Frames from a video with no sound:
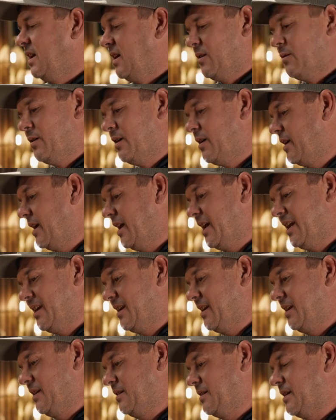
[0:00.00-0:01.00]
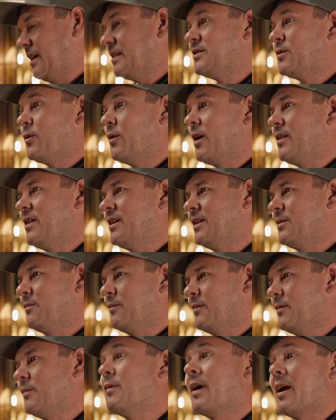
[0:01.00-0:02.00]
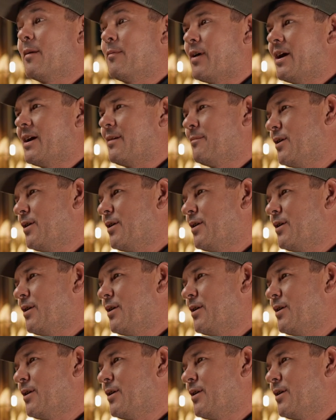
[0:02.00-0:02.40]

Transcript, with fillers: Well, and so I think we got to probably